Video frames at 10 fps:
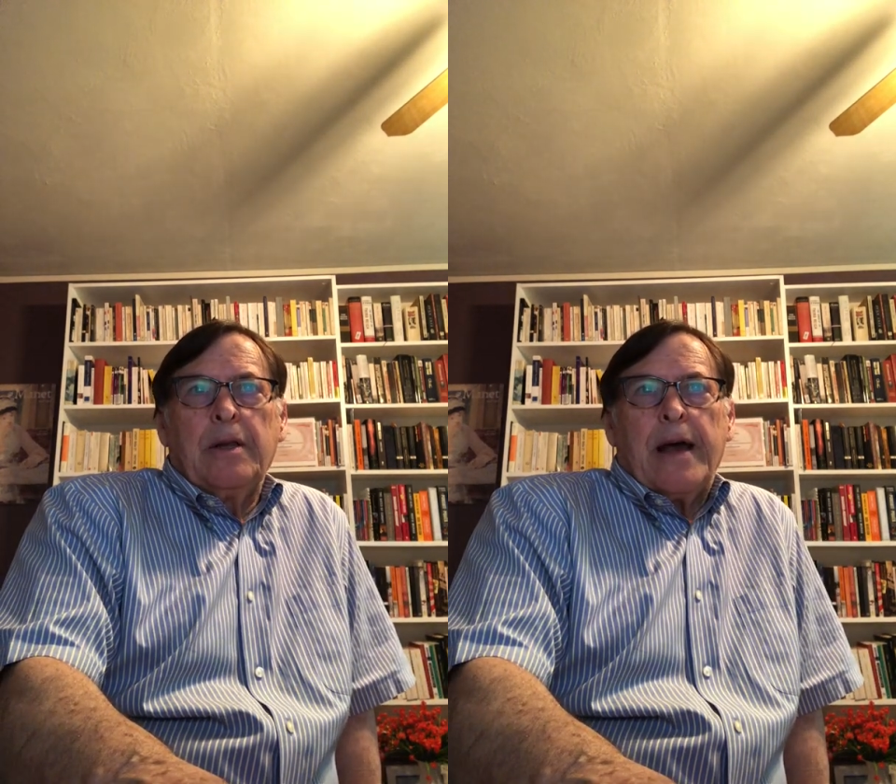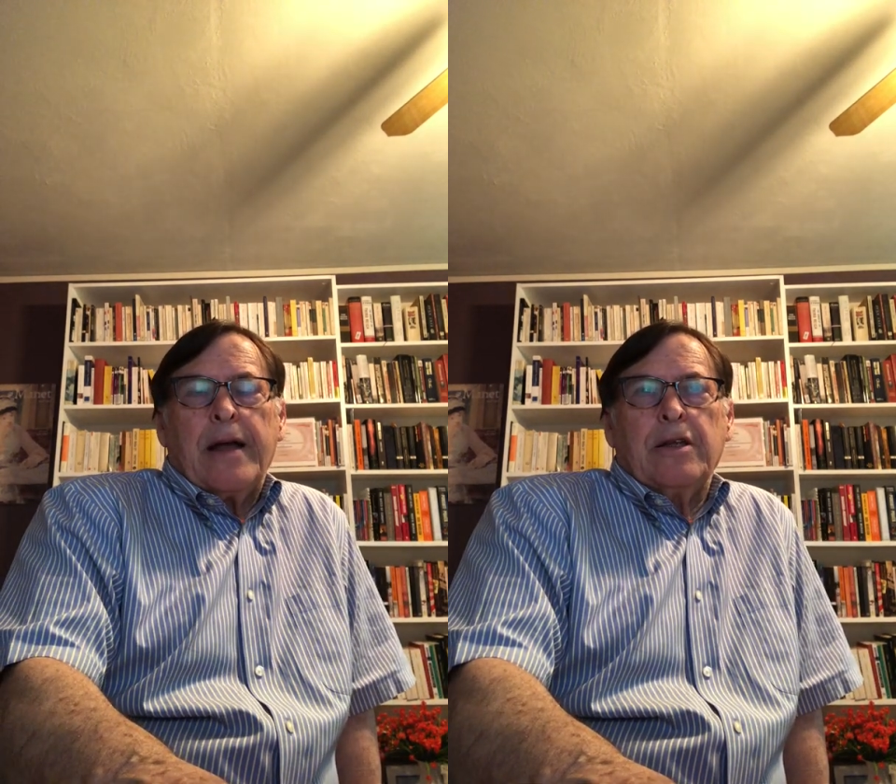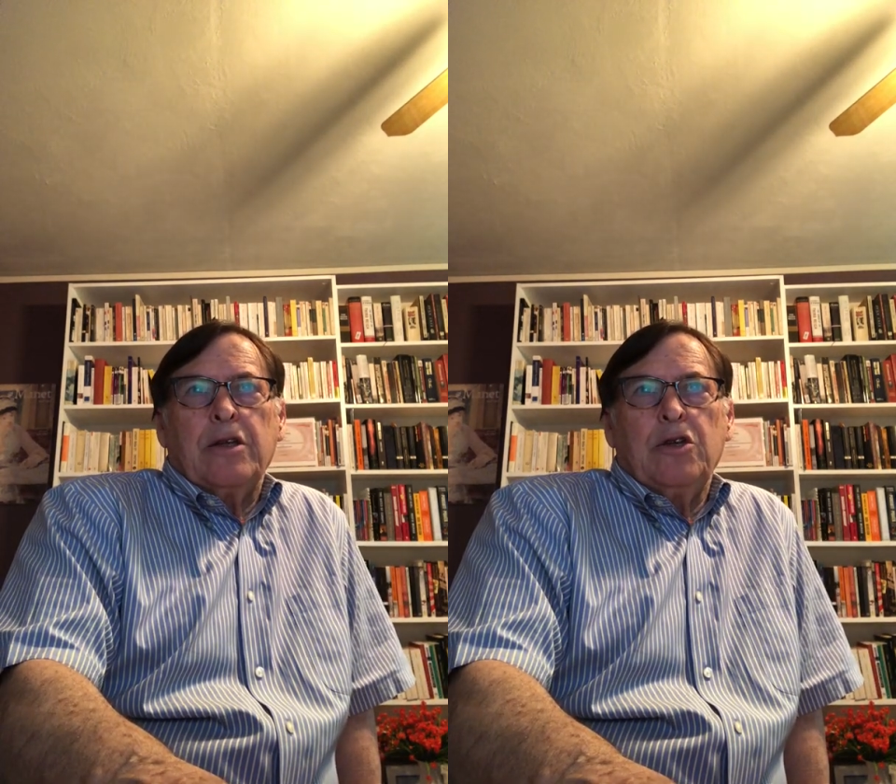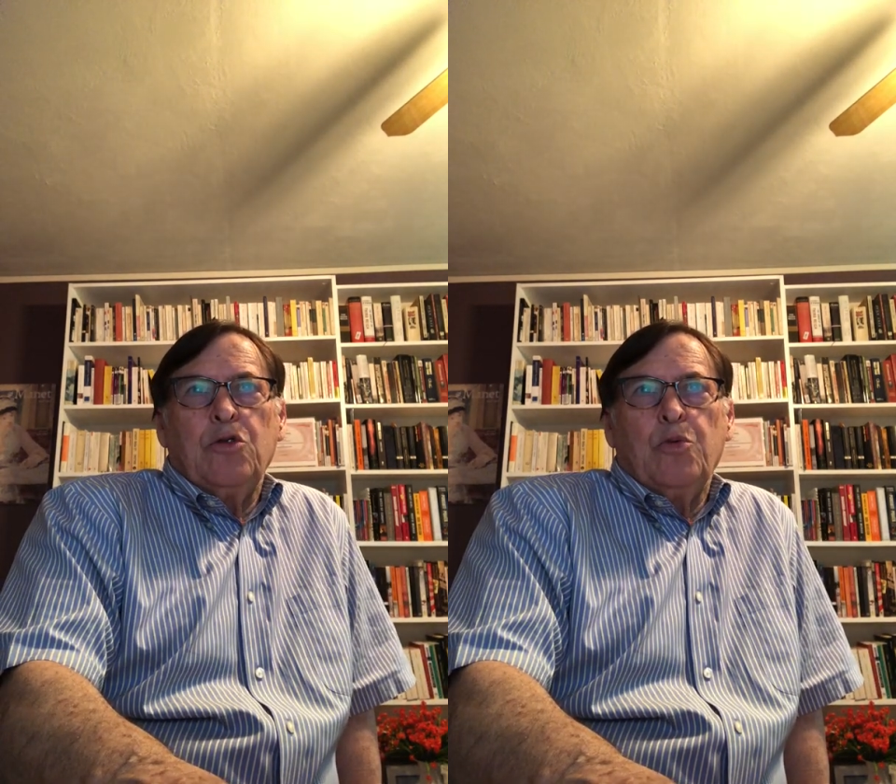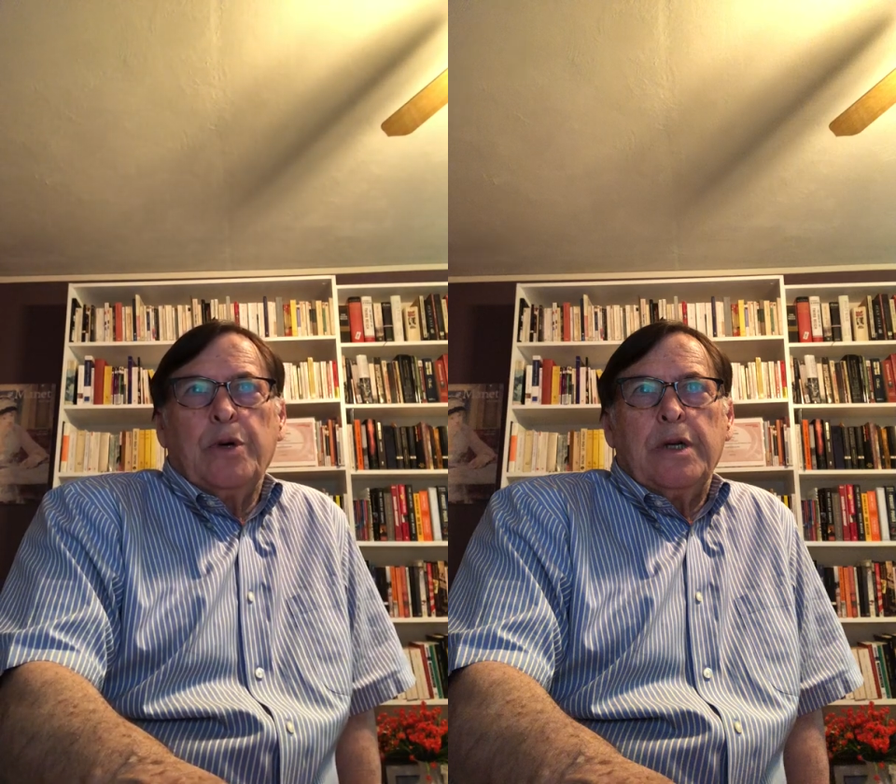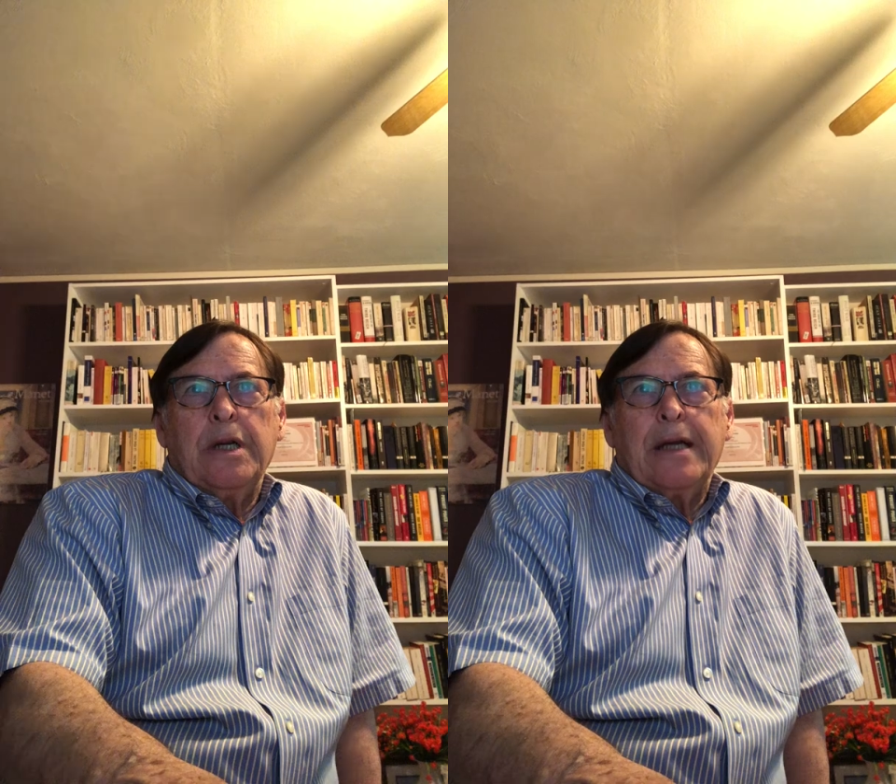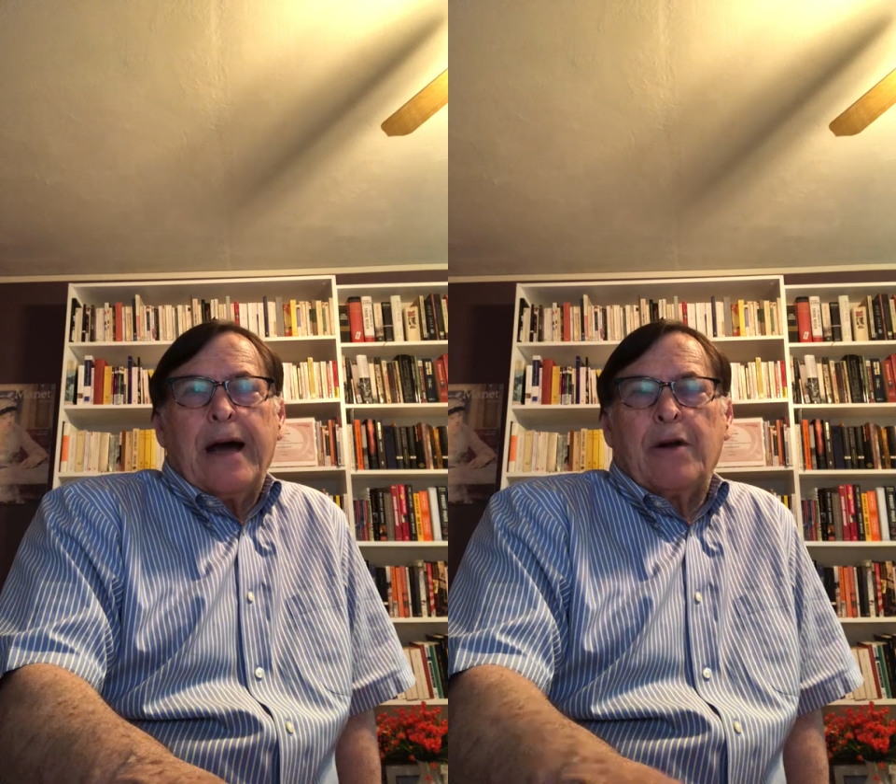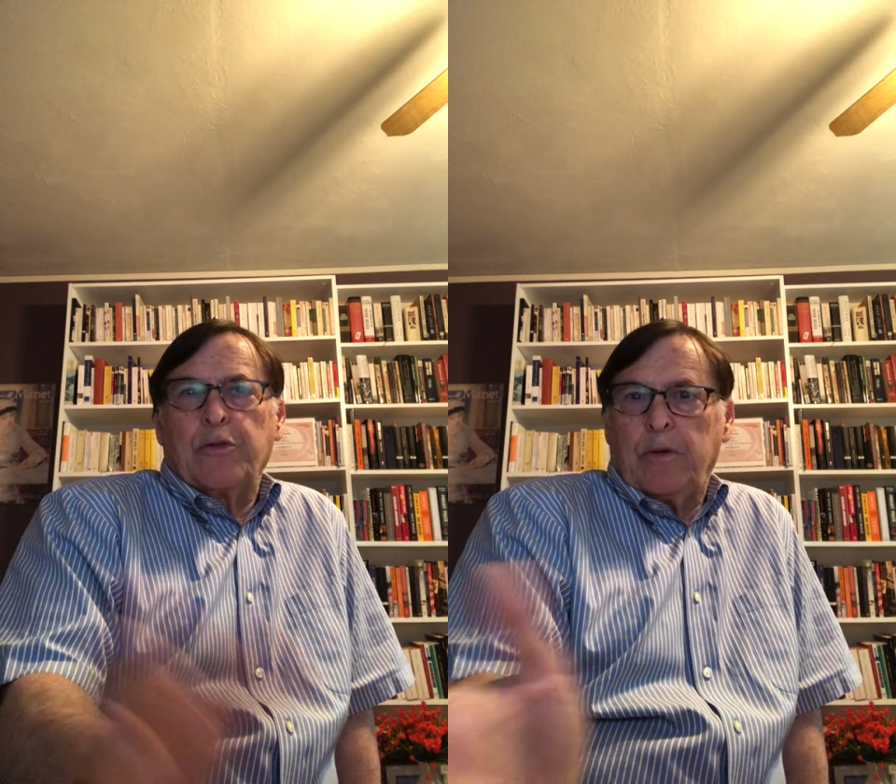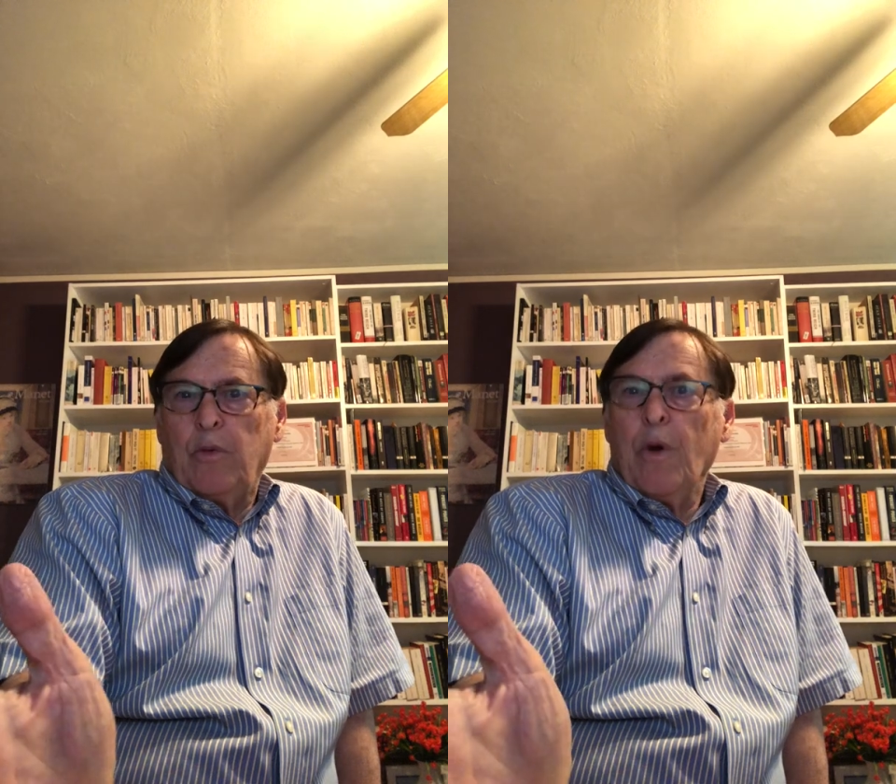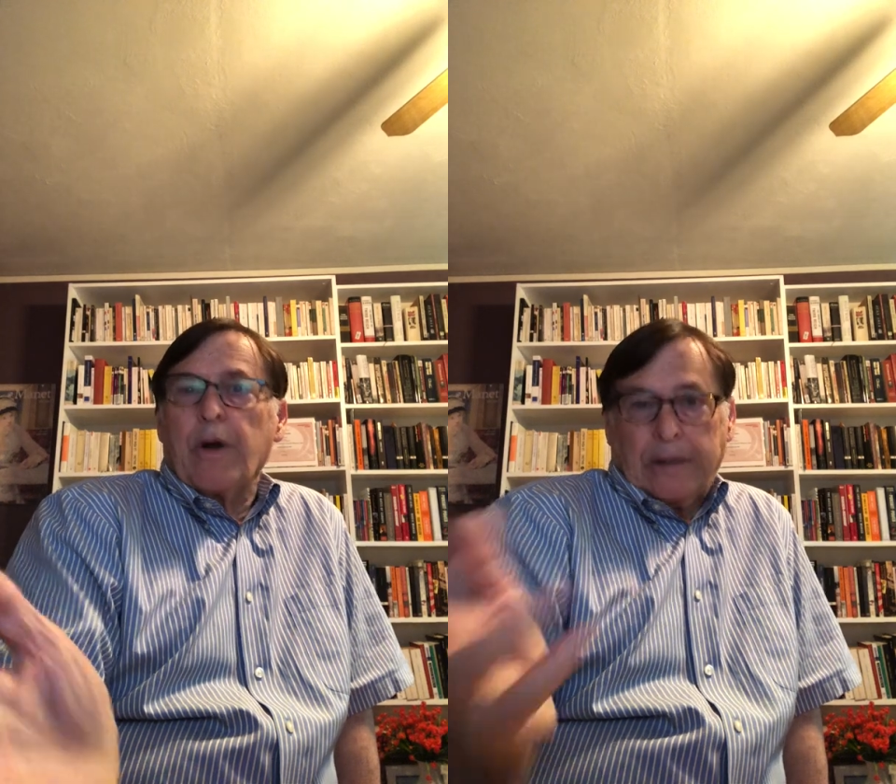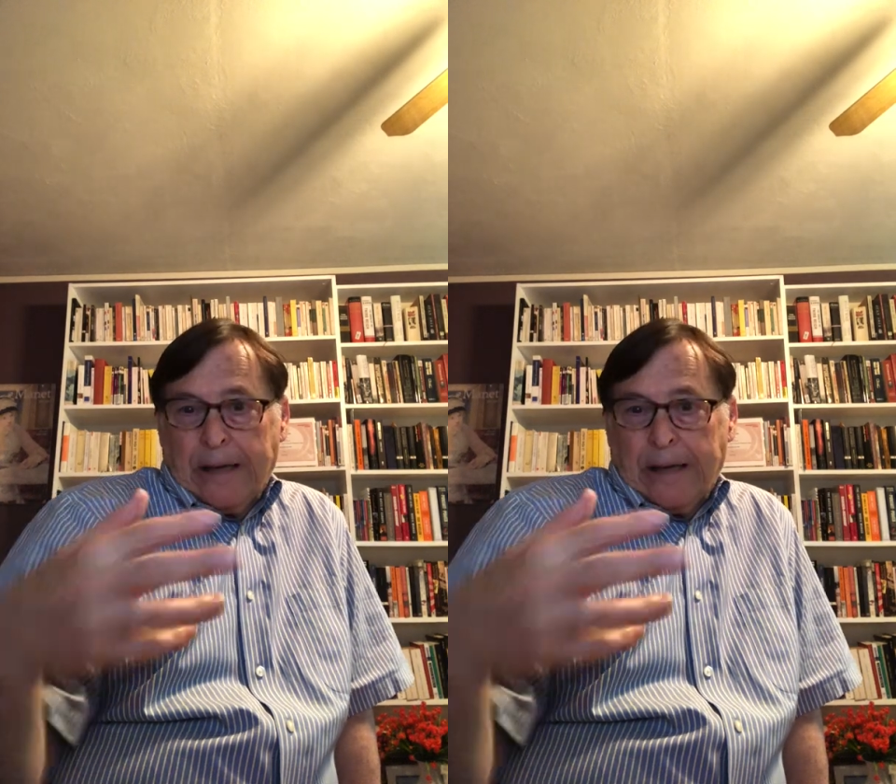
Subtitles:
that you would encounter at work.